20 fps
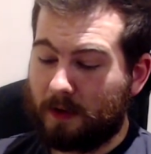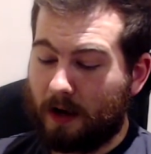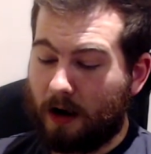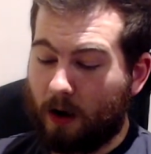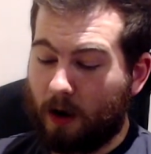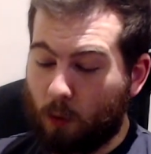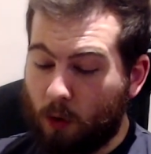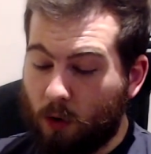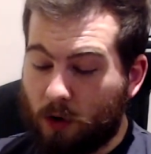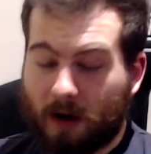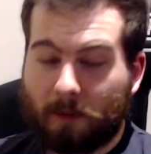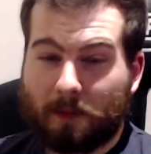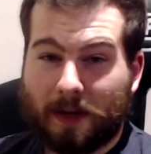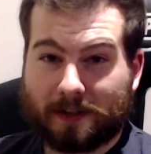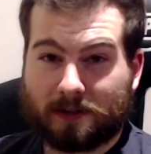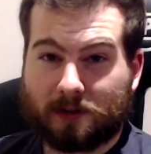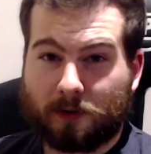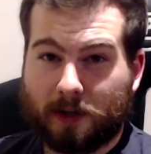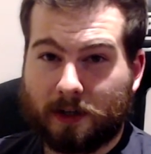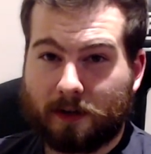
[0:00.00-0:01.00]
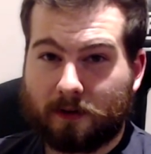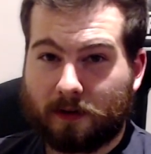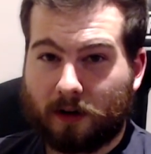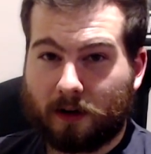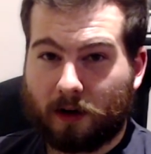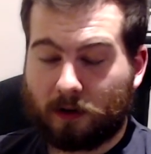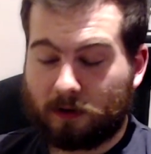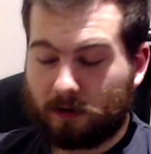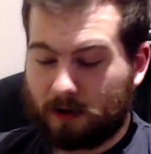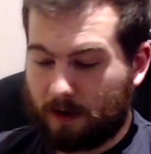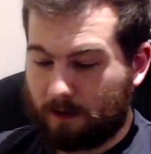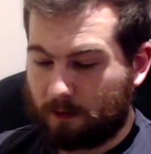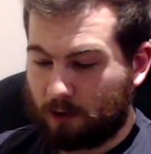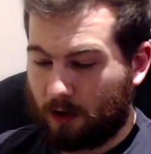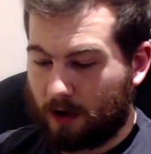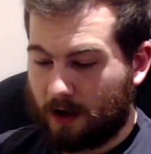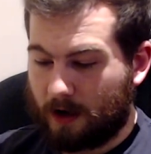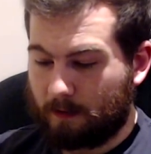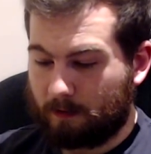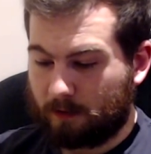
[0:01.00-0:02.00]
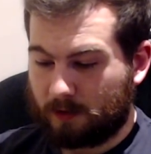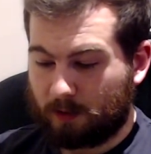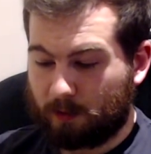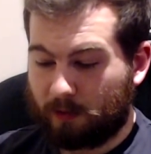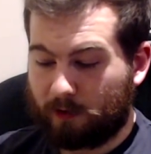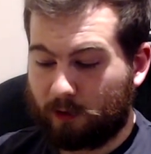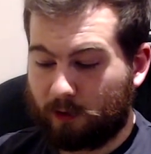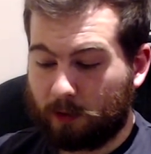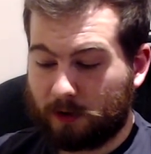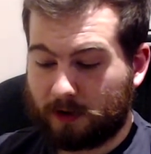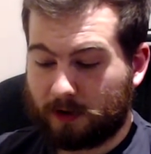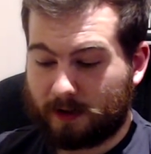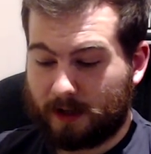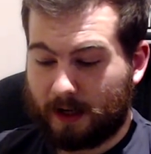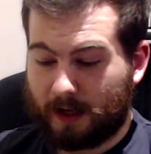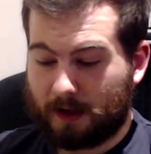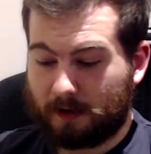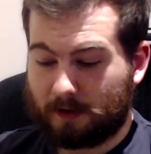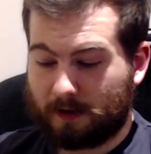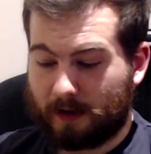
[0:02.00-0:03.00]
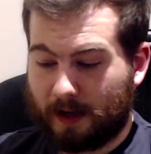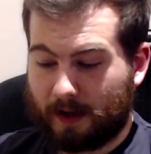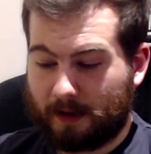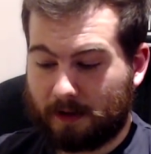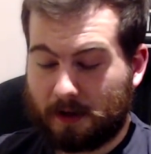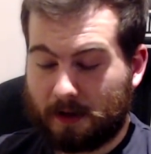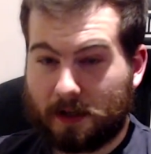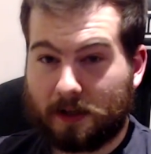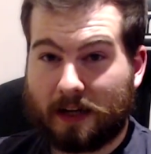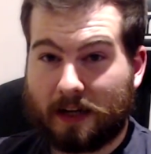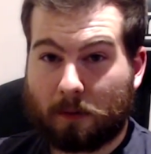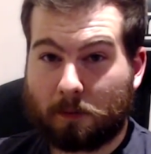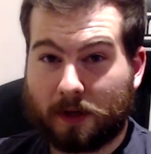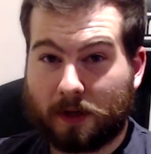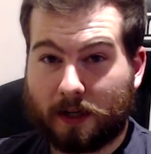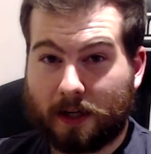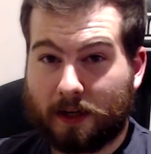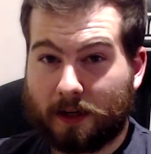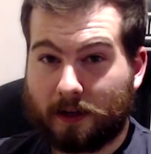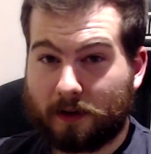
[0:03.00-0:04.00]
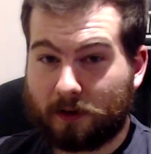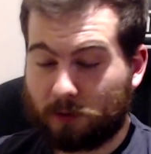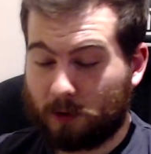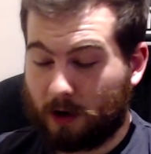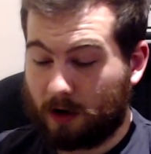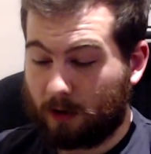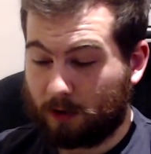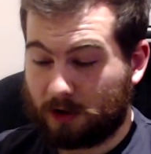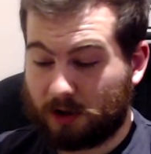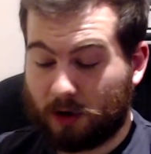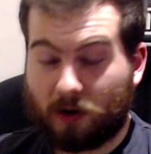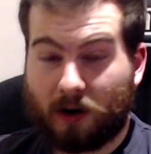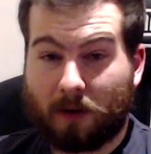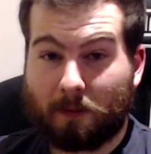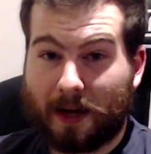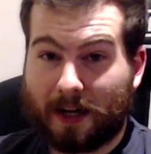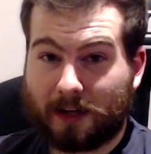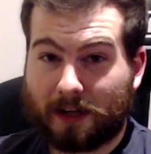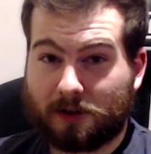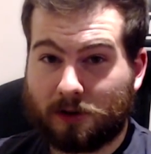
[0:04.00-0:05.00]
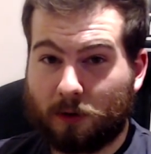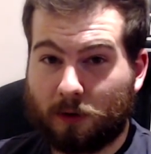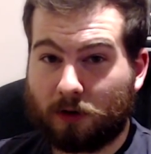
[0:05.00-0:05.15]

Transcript: I will come back to it. I've got some performance kit and the damper kit as well, which I'll come back to.